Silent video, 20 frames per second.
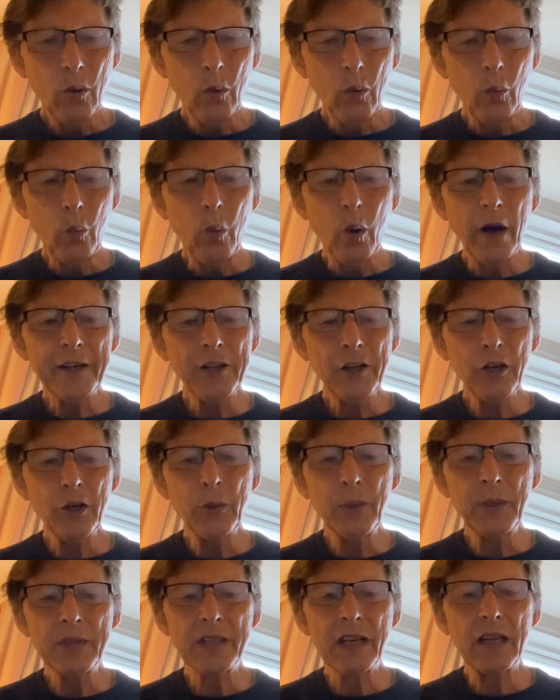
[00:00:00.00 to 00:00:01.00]
One who
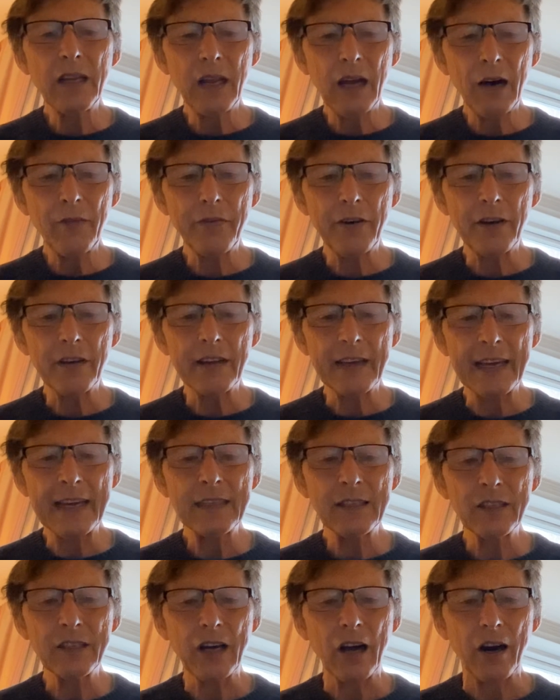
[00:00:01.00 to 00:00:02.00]
is a lover
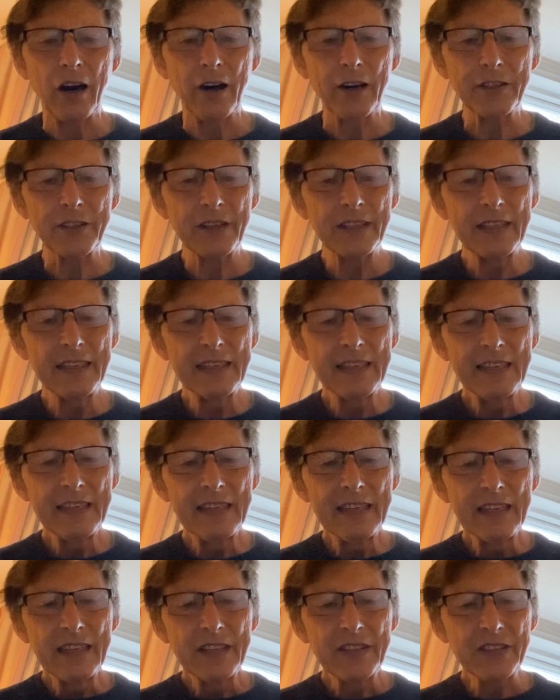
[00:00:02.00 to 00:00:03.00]
in God
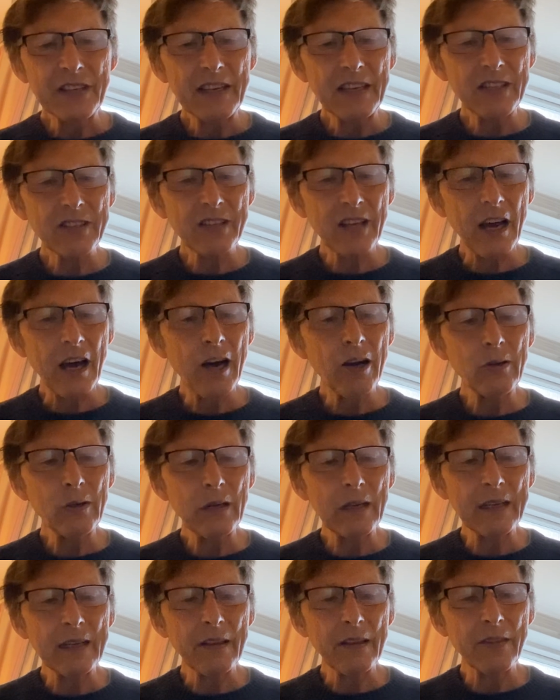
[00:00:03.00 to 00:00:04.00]
sees
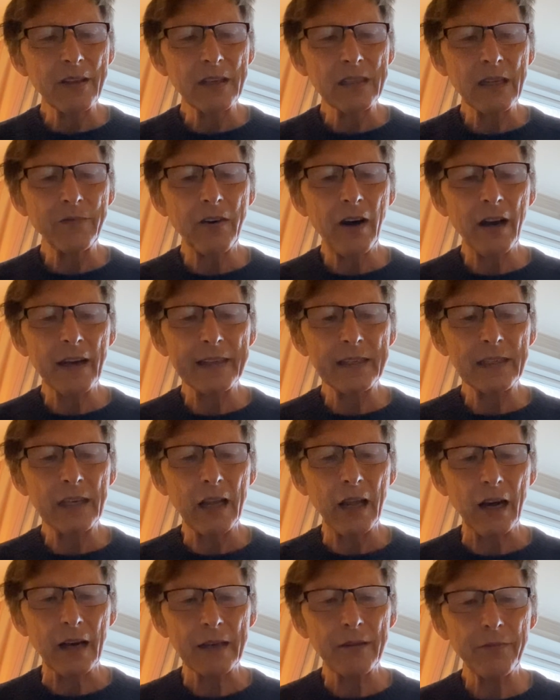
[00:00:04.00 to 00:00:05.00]
only the divine
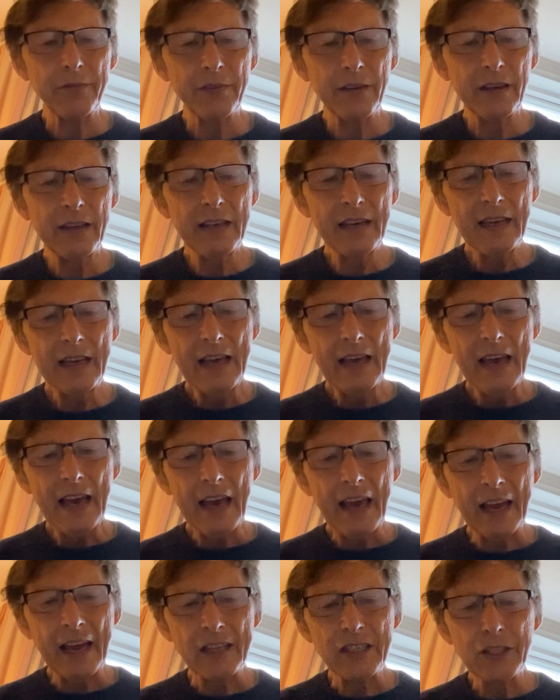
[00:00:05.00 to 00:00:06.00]
life
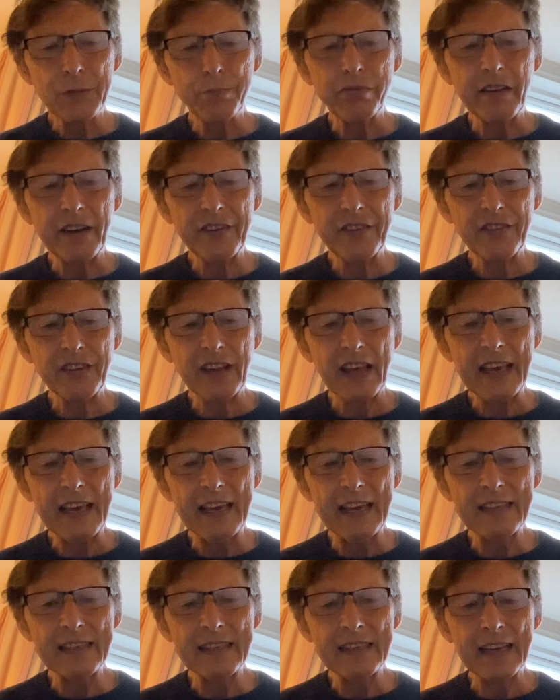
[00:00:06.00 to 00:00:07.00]
expressed
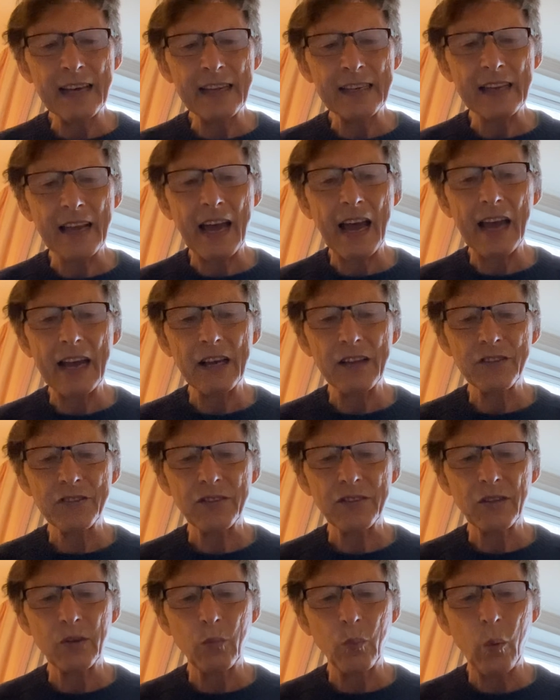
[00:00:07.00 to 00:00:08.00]
in and as
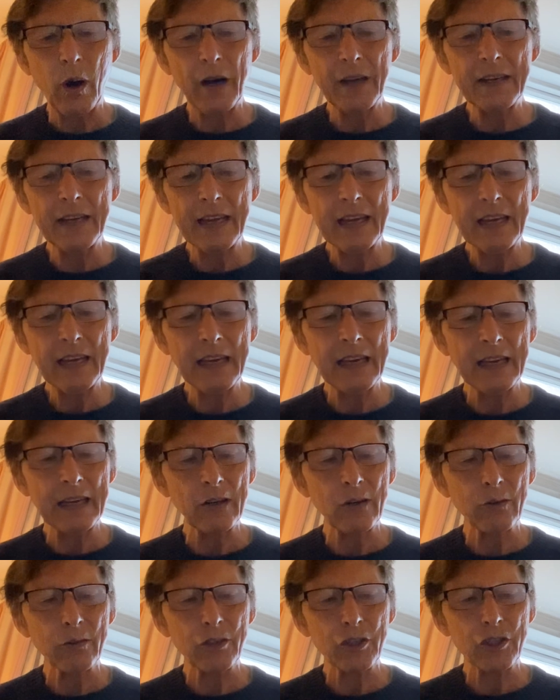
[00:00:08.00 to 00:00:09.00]
the one he
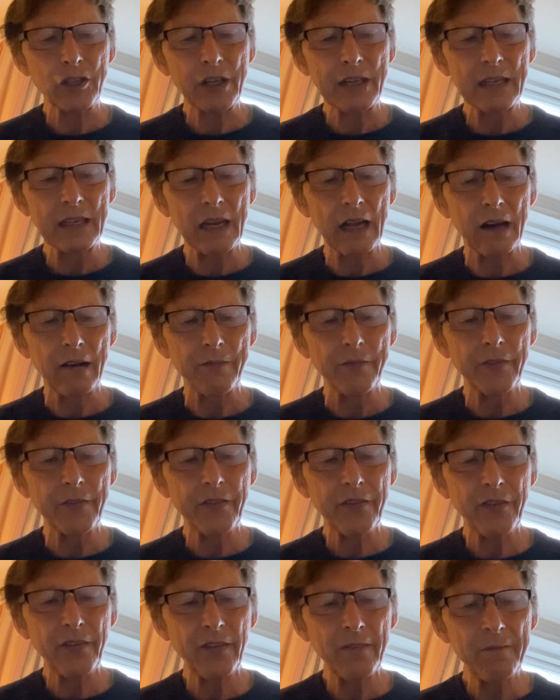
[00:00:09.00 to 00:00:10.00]
or she
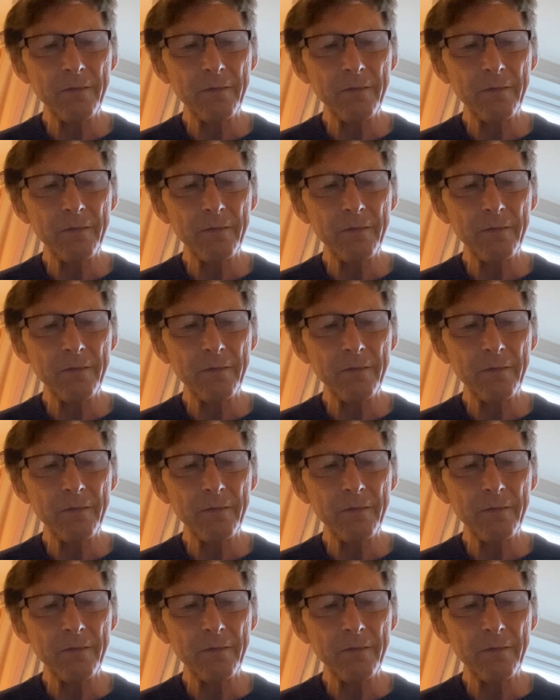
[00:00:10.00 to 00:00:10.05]
loves.